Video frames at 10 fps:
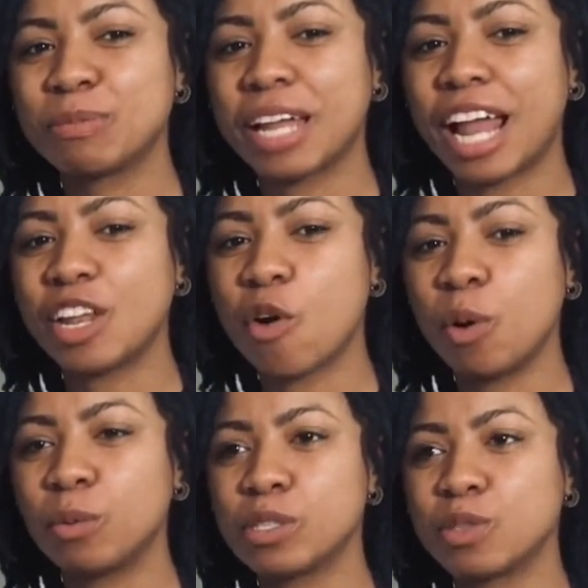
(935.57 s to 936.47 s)
but I
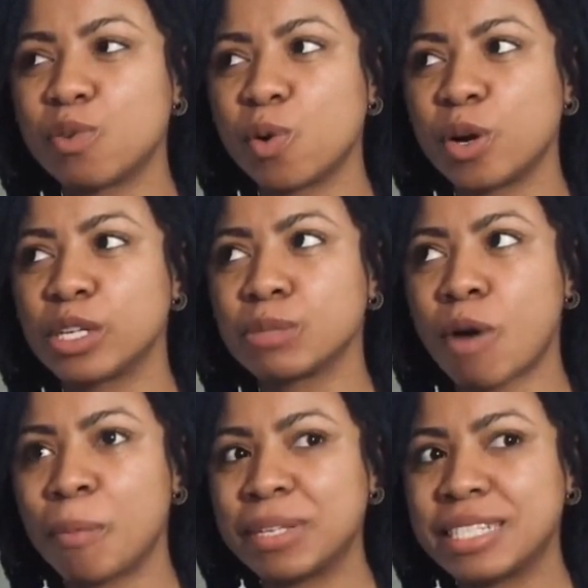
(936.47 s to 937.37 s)
know it was for
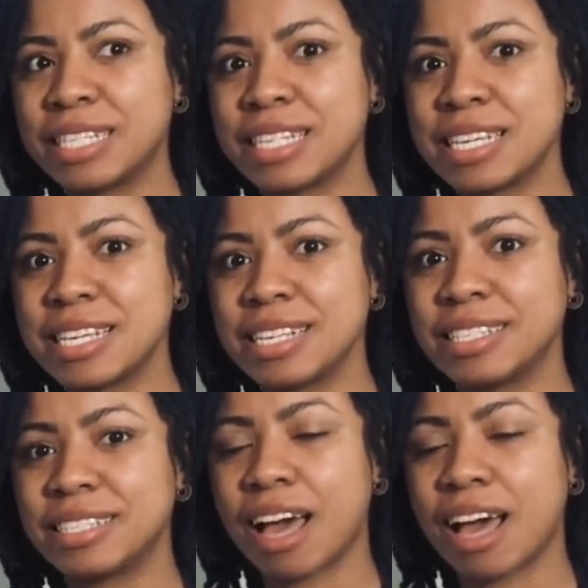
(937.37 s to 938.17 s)
small businesses.